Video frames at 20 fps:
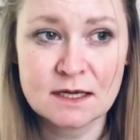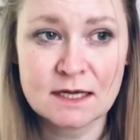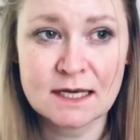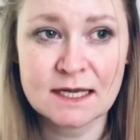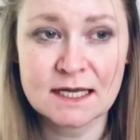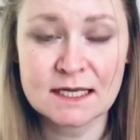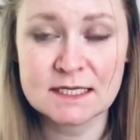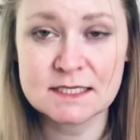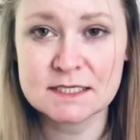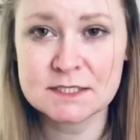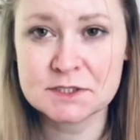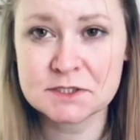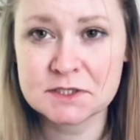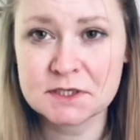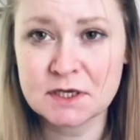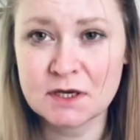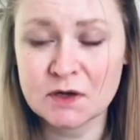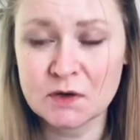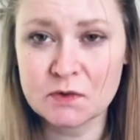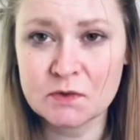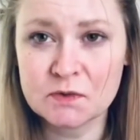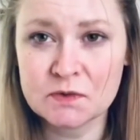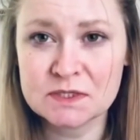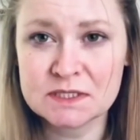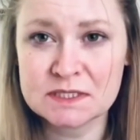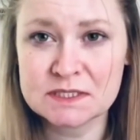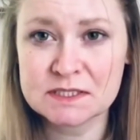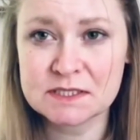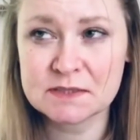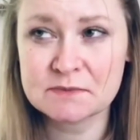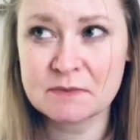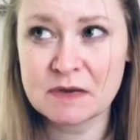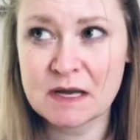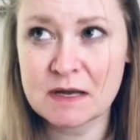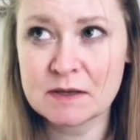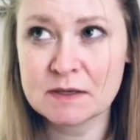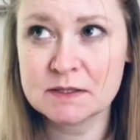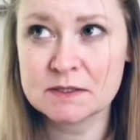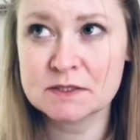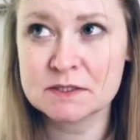a condition like autism
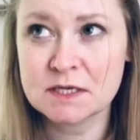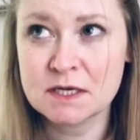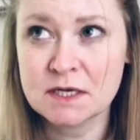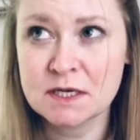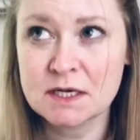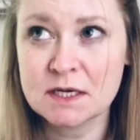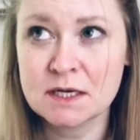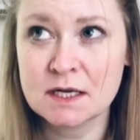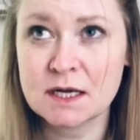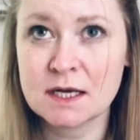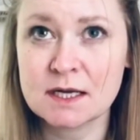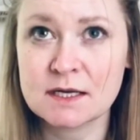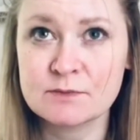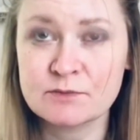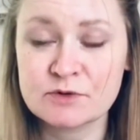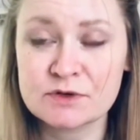and